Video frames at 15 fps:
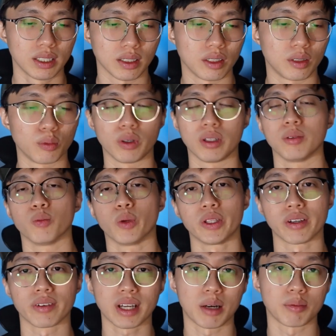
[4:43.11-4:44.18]
when you
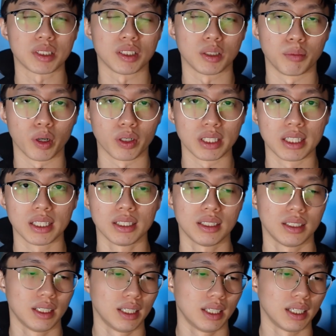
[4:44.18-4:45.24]
have carbs in
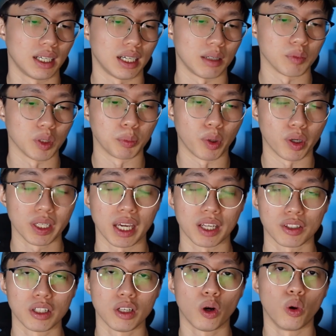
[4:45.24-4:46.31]
your body
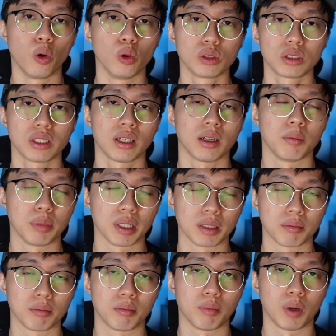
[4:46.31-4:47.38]
actually holds a
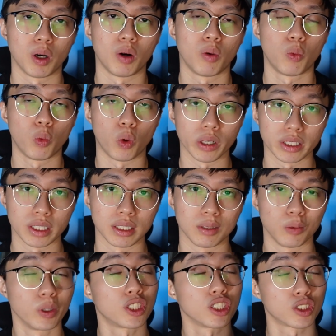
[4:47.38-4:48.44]
bit more water,
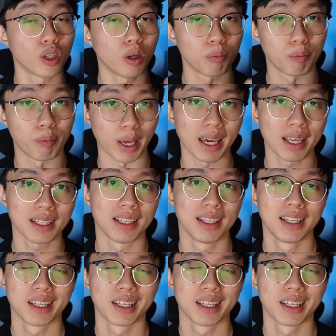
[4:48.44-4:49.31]
which is not bad.